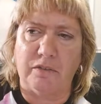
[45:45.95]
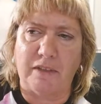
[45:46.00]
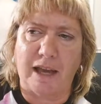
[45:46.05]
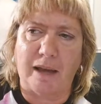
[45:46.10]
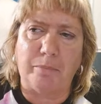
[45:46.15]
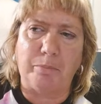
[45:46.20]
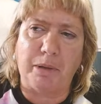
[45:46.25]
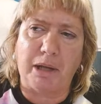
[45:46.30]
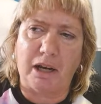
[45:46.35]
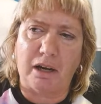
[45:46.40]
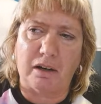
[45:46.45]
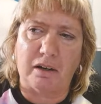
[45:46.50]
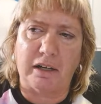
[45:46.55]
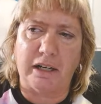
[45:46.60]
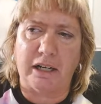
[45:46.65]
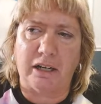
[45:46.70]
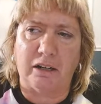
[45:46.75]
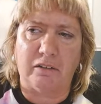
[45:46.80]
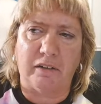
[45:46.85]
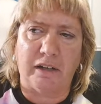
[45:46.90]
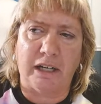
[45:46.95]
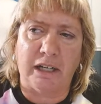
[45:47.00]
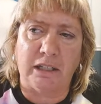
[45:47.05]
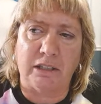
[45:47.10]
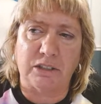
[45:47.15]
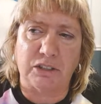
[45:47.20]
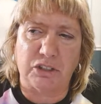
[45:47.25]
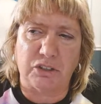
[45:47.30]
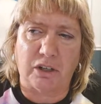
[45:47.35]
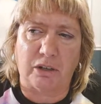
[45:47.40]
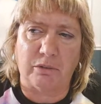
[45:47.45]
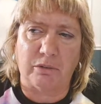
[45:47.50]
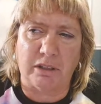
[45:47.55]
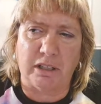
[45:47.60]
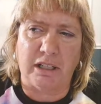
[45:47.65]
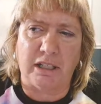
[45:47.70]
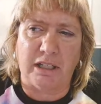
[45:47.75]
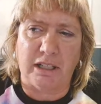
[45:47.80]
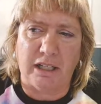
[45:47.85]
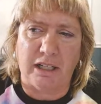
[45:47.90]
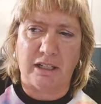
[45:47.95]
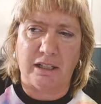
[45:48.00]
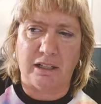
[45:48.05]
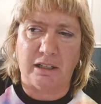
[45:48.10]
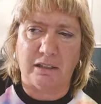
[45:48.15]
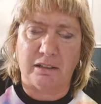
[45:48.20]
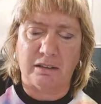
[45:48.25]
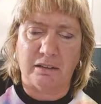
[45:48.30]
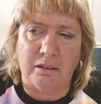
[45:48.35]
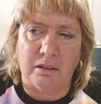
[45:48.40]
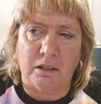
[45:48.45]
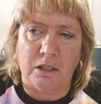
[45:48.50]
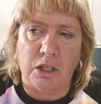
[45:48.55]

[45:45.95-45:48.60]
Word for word: that pair of earrings, do I really need it?